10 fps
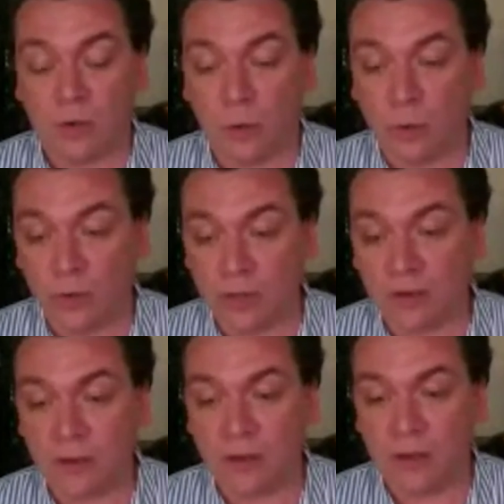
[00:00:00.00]

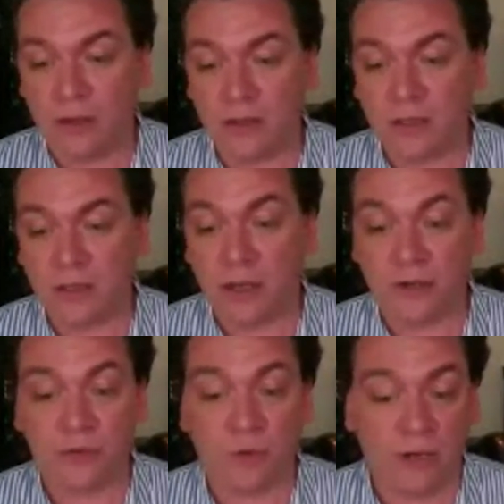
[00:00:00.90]
early
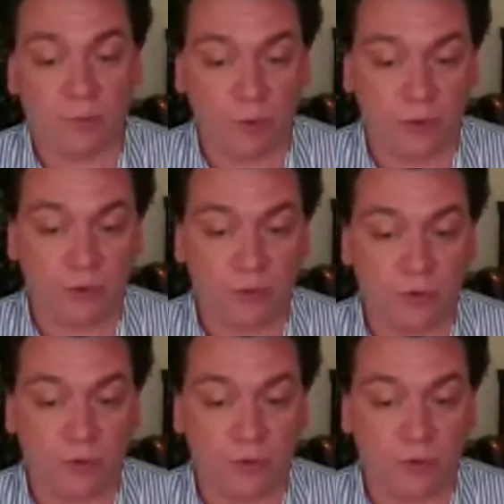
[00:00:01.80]
Scottish Rite ritual,